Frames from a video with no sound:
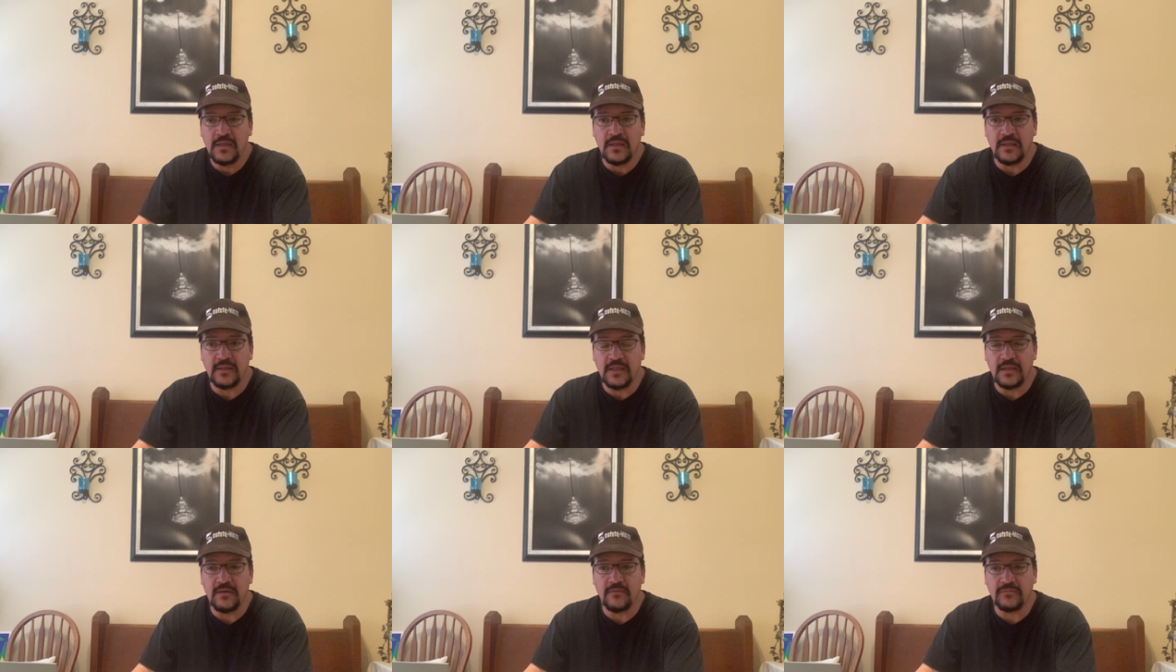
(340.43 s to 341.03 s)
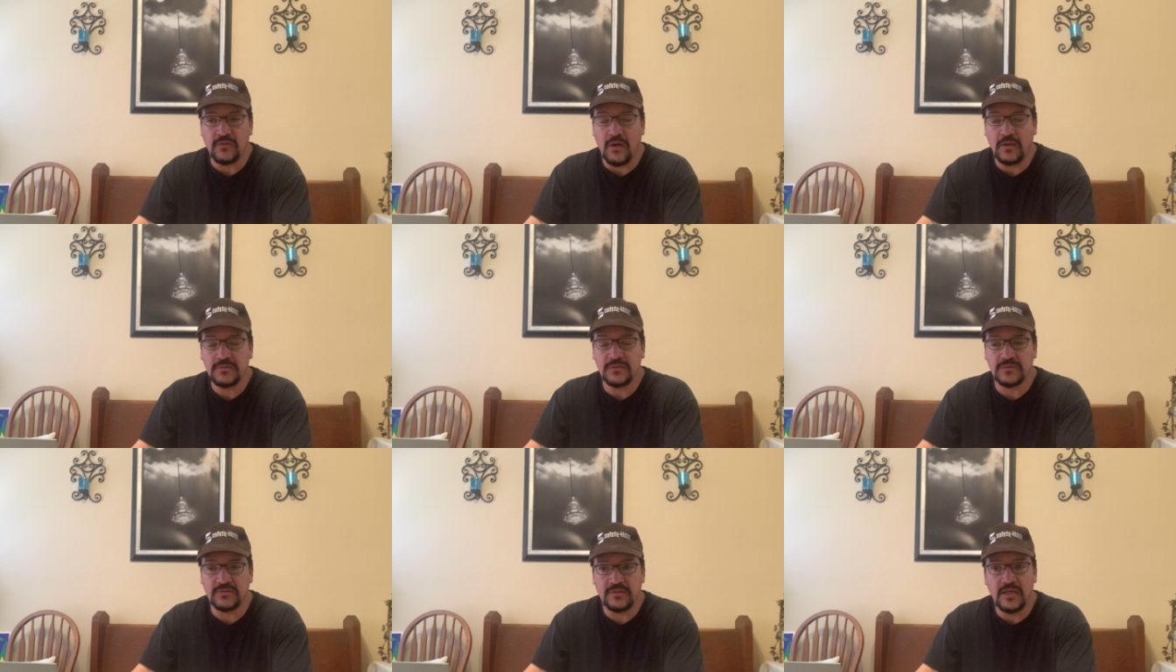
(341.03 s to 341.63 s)
And then there's
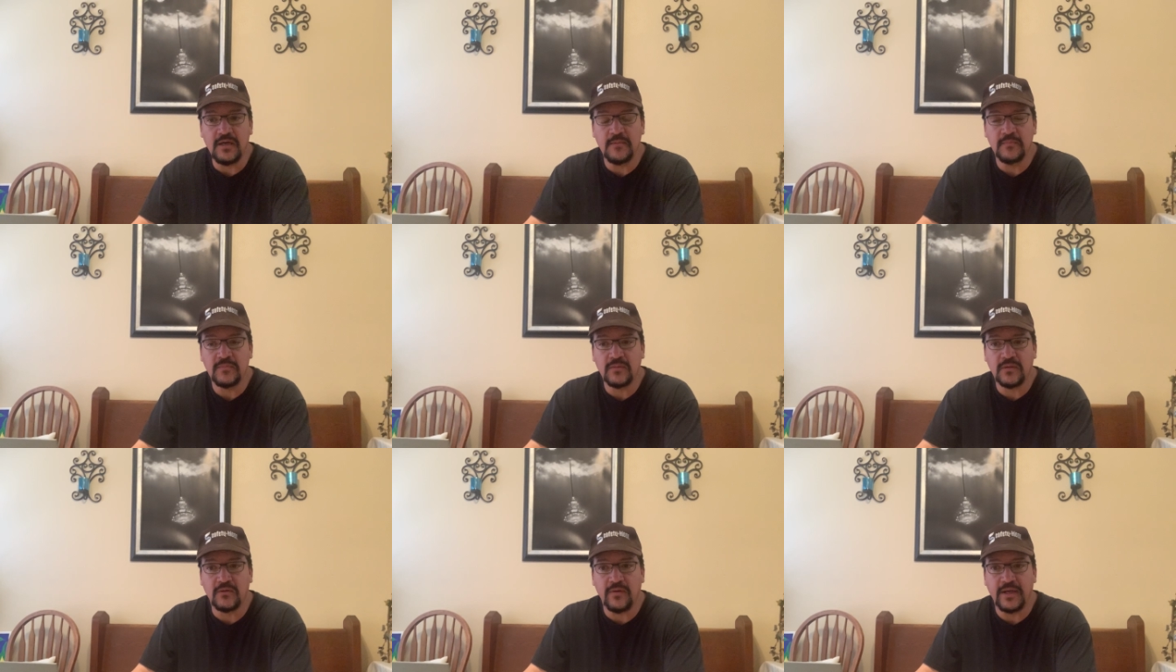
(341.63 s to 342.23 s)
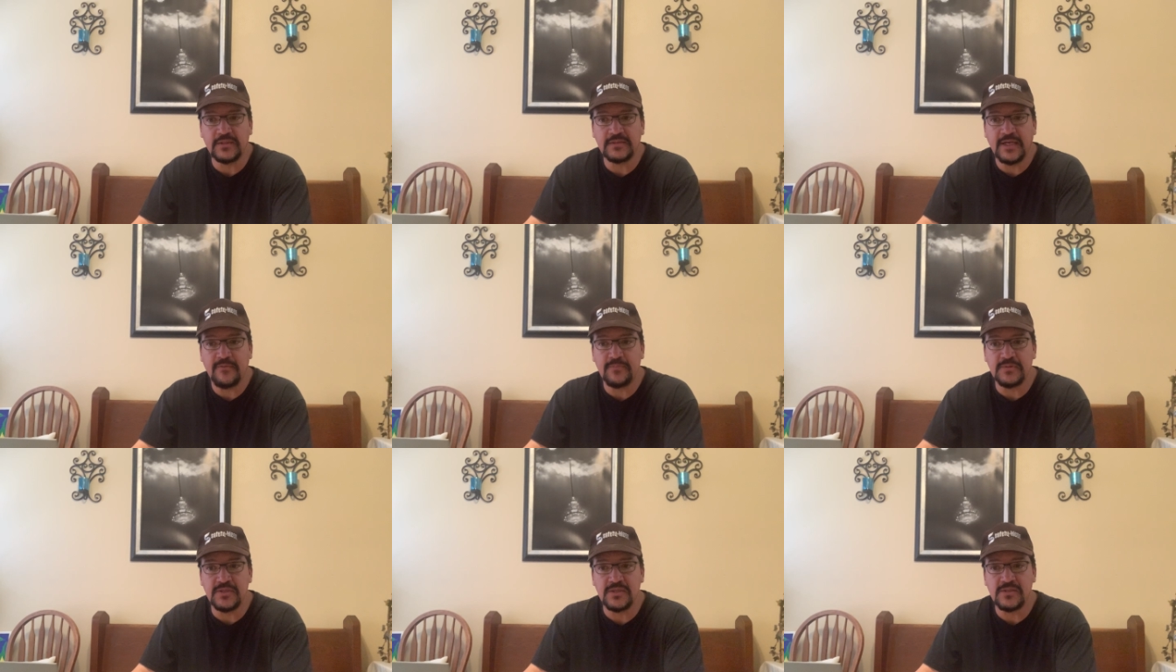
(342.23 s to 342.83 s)
also some
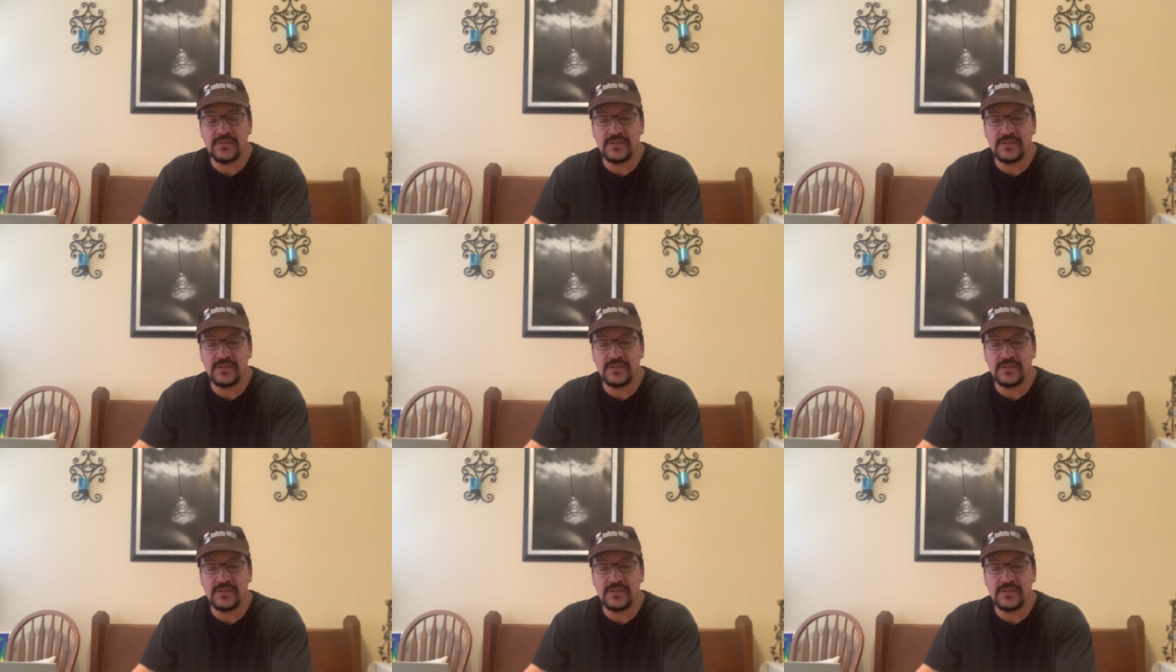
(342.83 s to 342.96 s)
crankshaft position